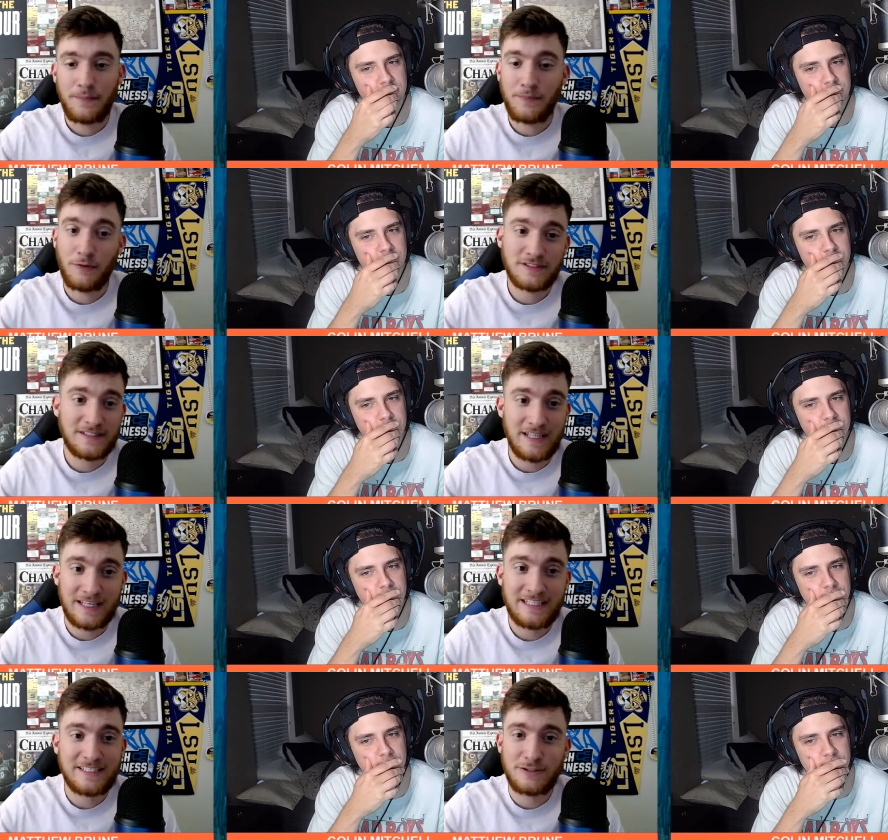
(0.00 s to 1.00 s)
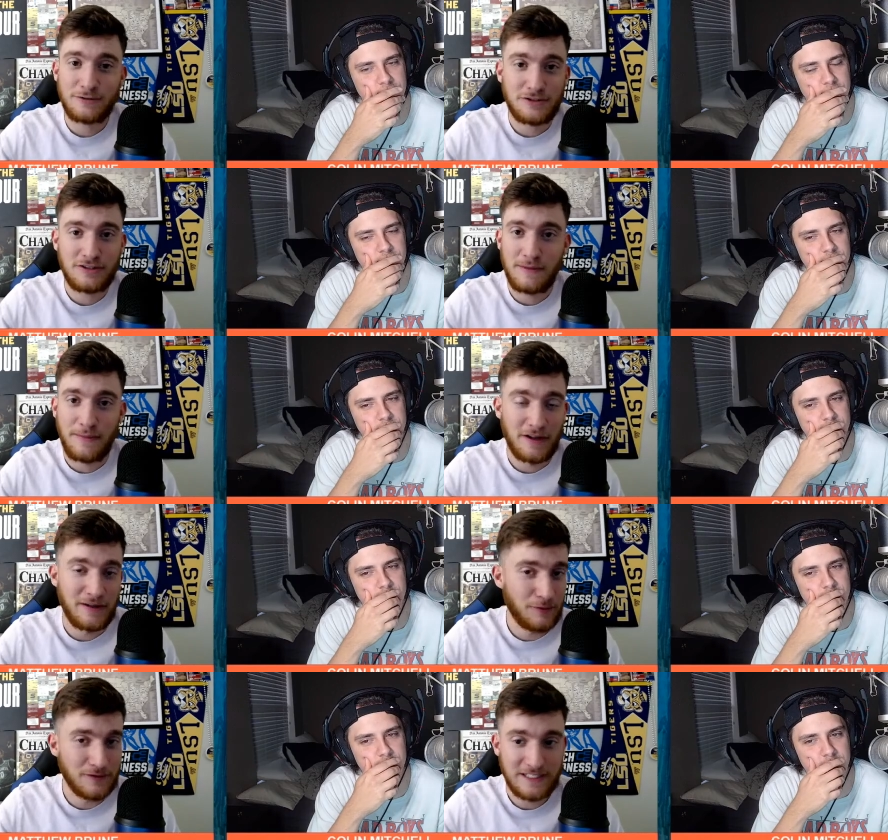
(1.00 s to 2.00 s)
Speaker 1: Porz, like this dude should be better
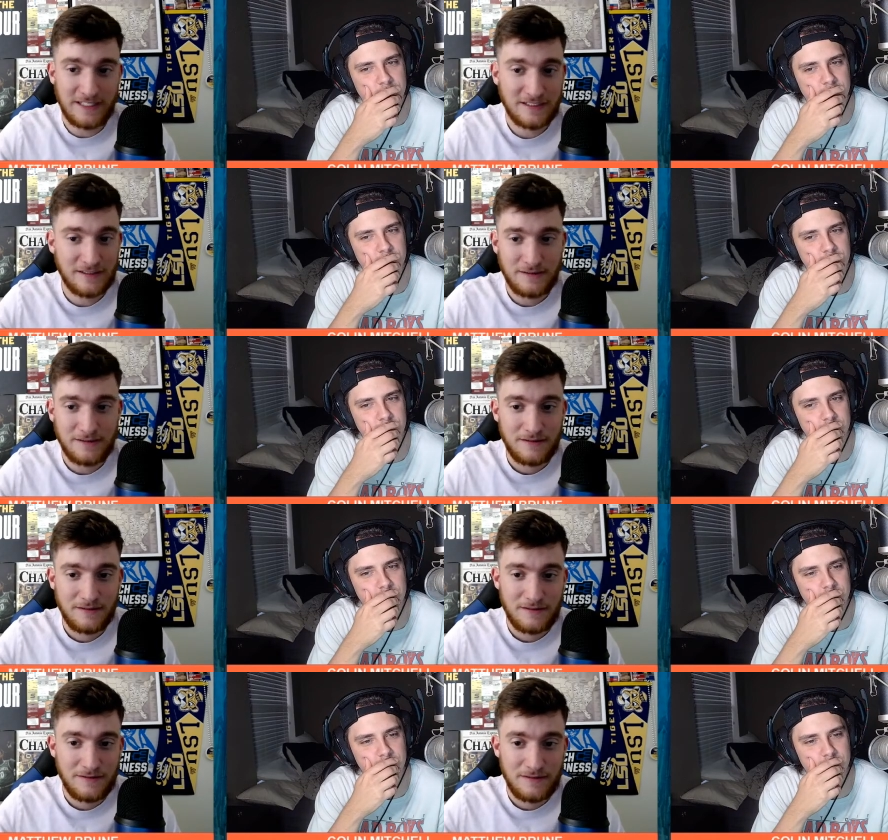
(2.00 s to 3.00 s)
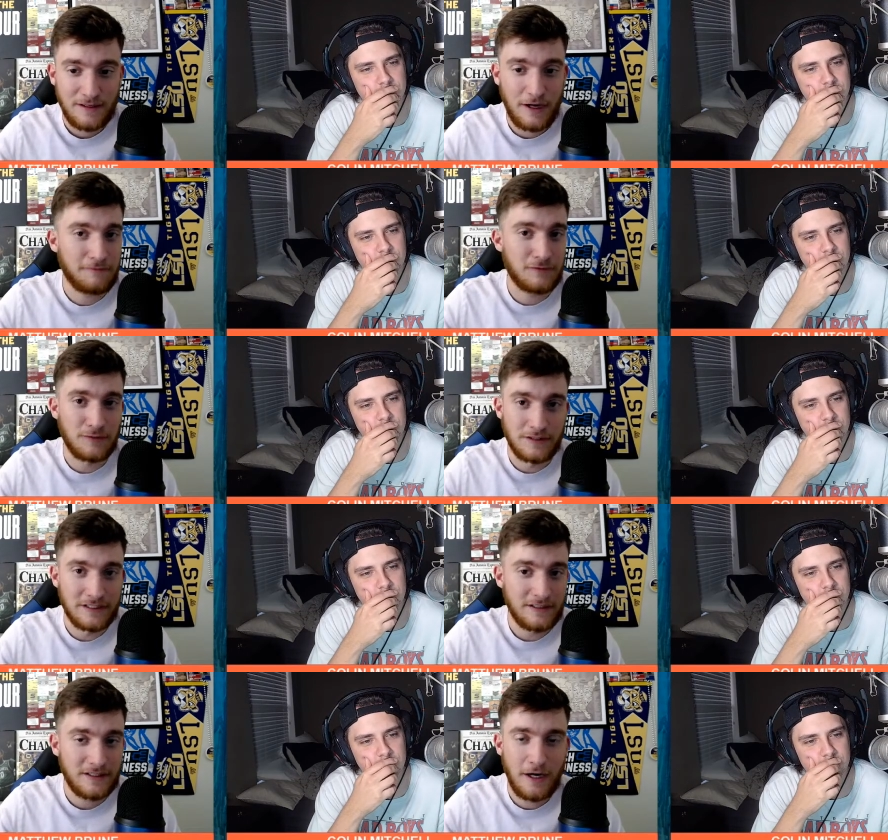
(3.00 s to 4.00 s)
than Porzingis,
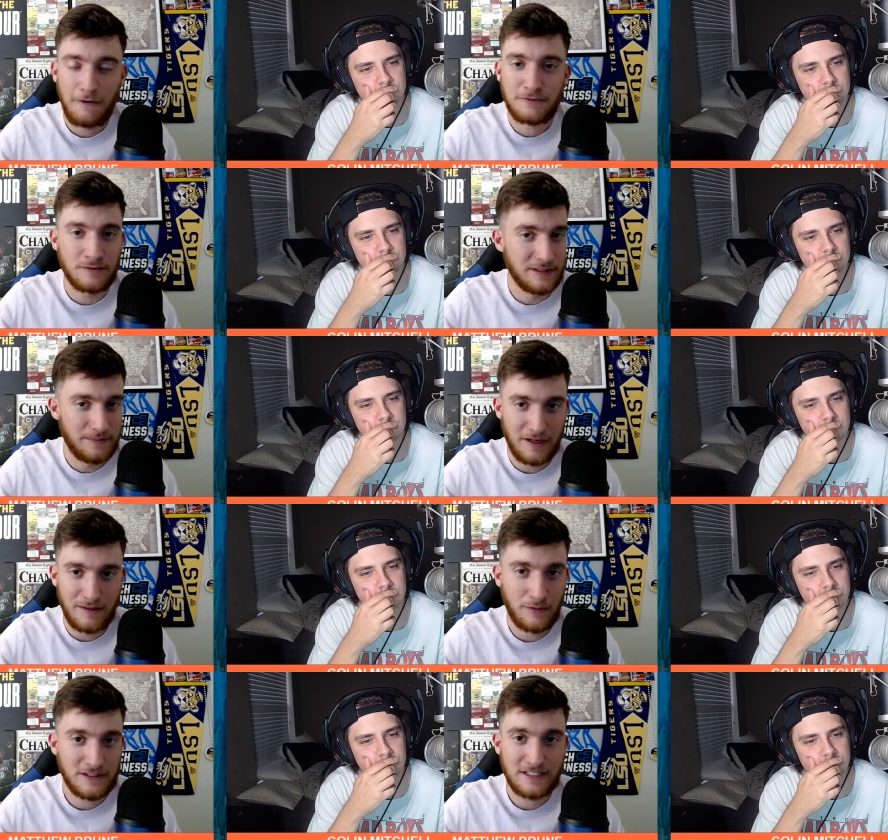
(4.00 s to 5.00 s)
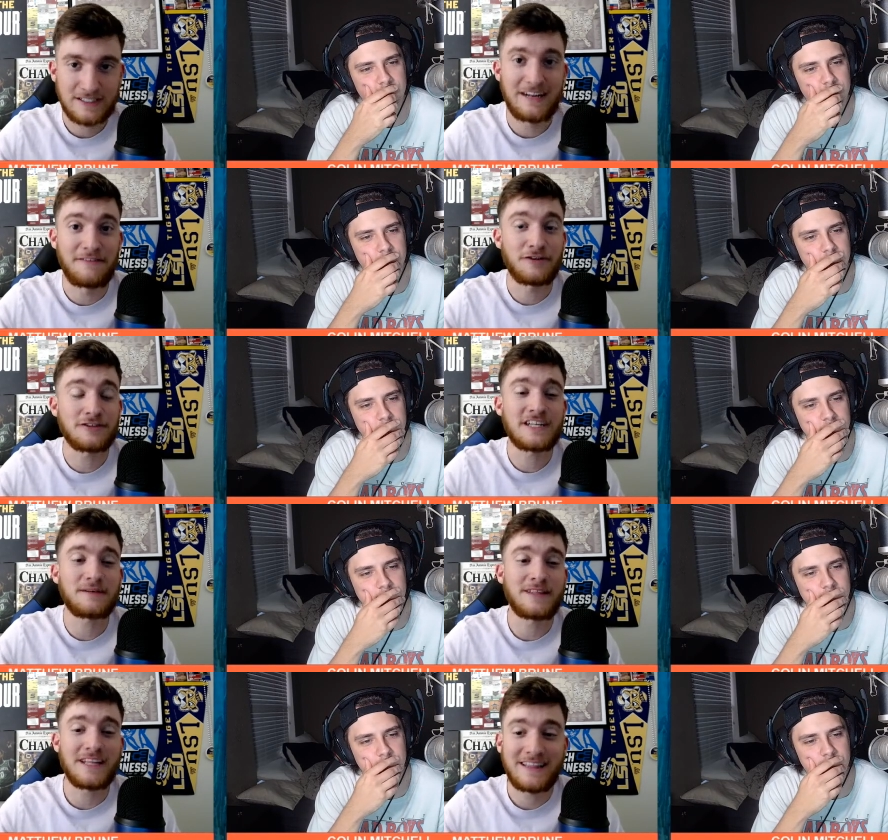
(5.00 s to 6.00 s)
comfortably, comfortably better than Porzingis. And if you're telling
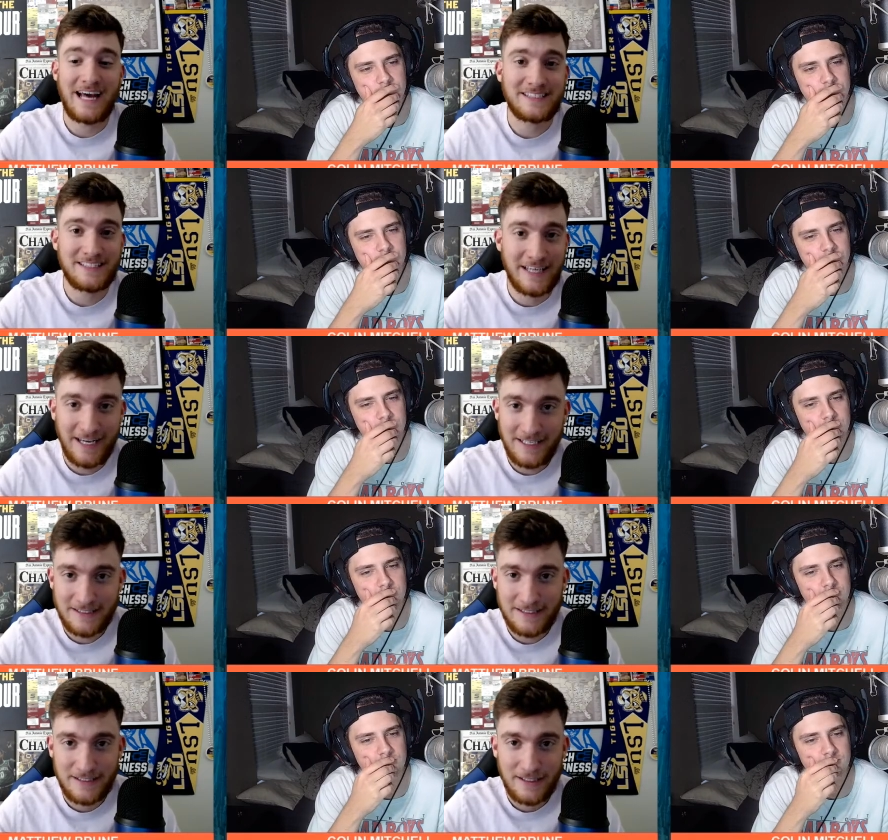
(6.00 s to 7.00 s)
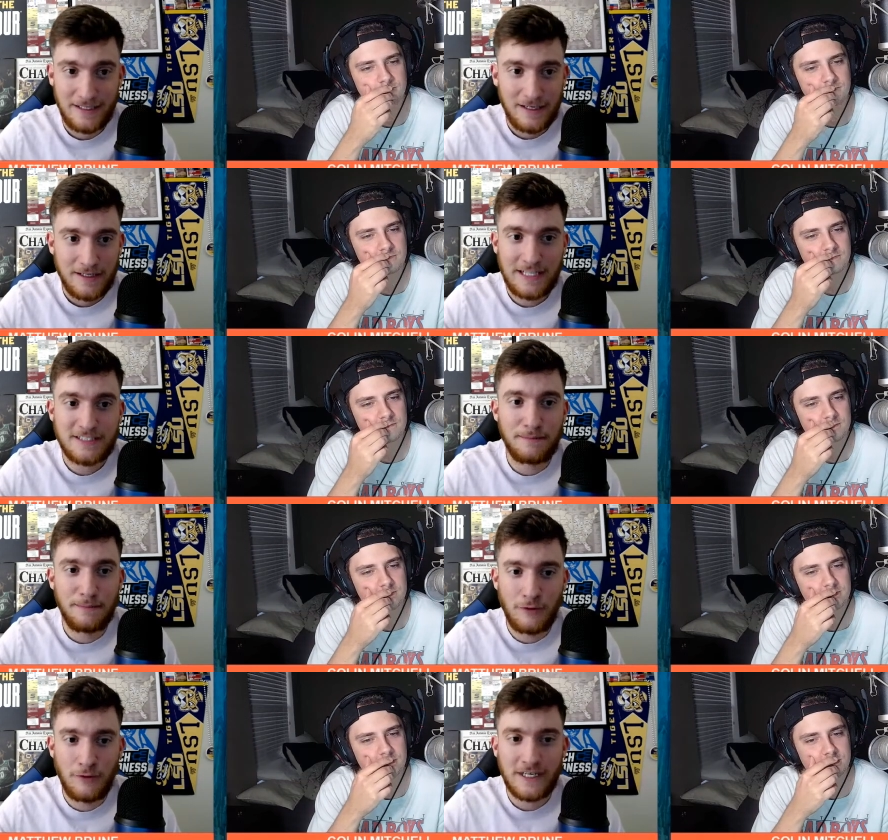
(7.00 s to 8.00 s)
me that that's the case, that's a
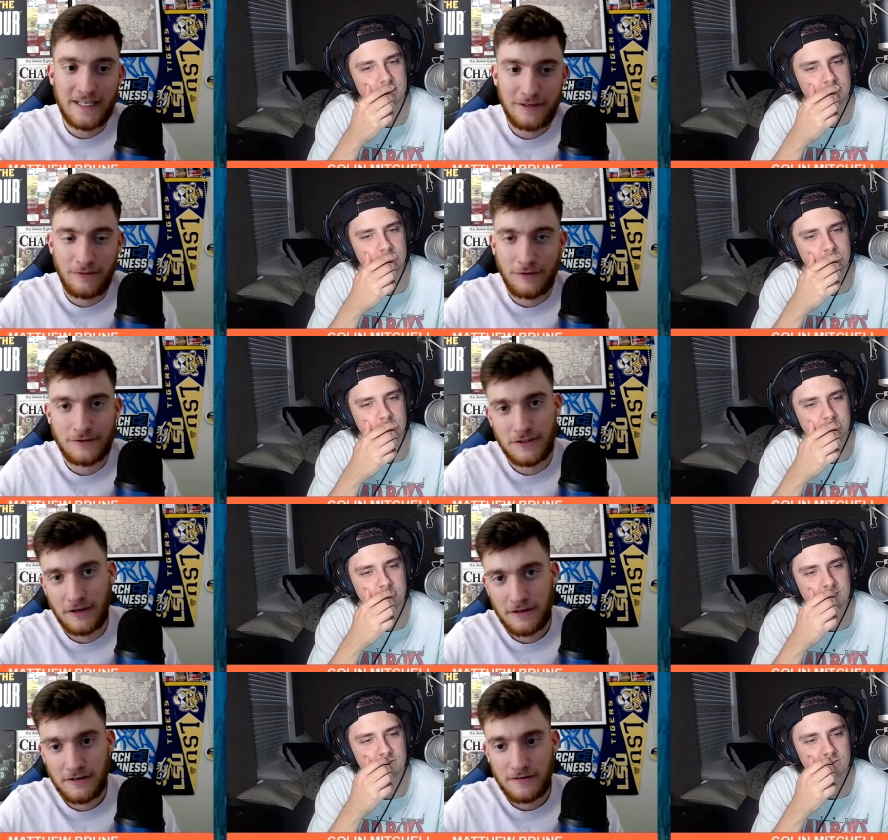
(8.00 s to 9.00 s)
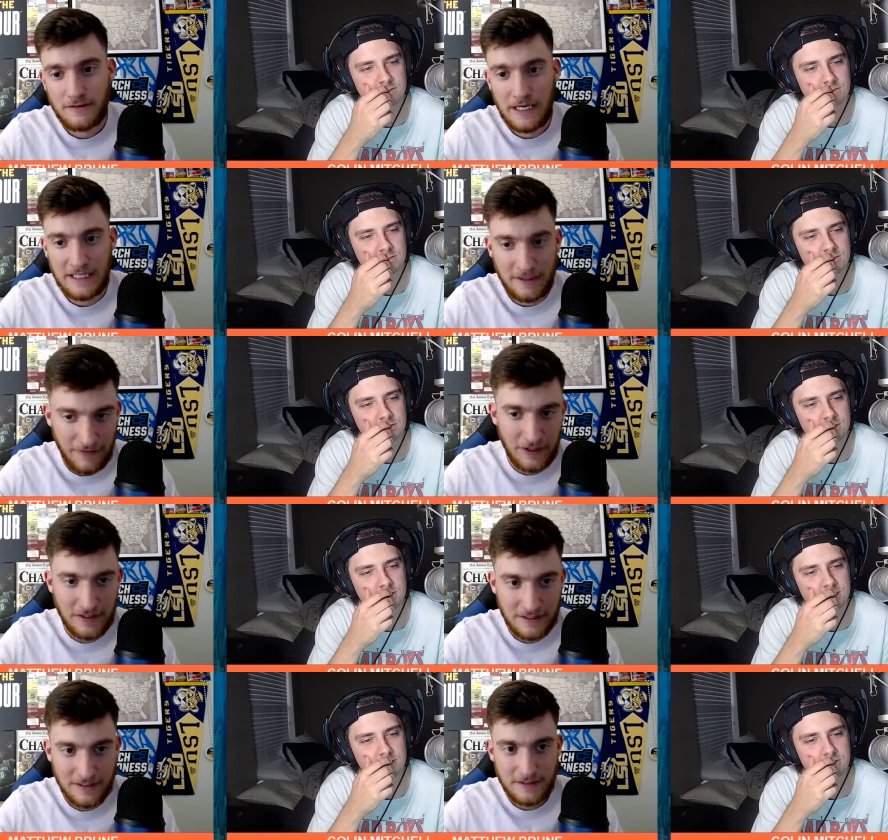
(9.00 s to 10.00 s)
multi-year All Star at the very
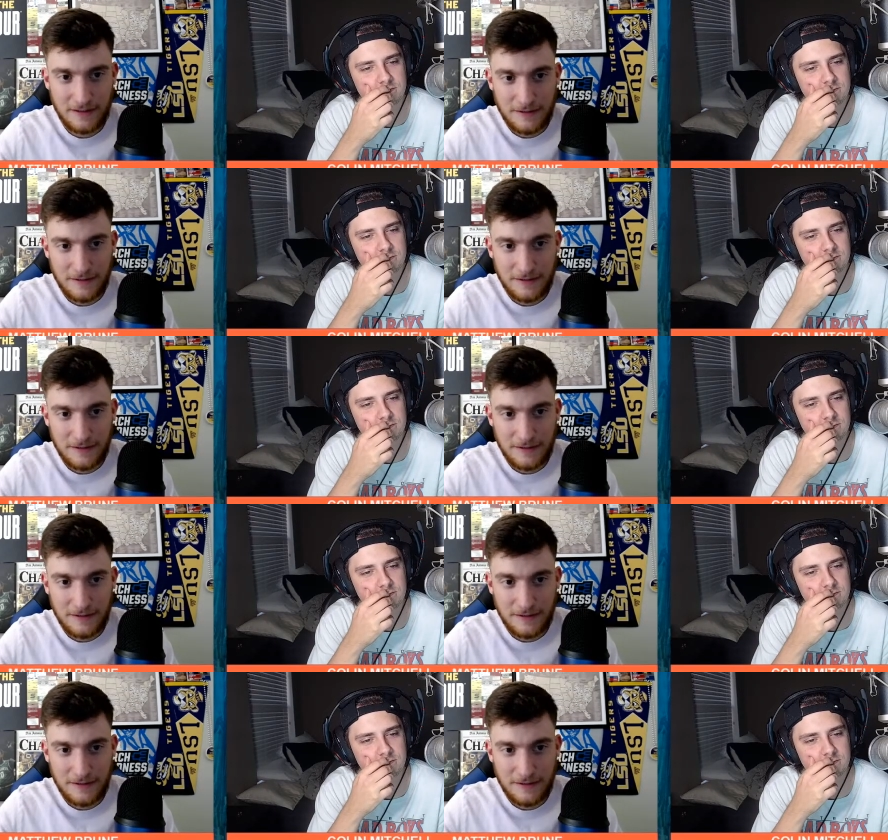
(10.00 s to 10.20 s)
least.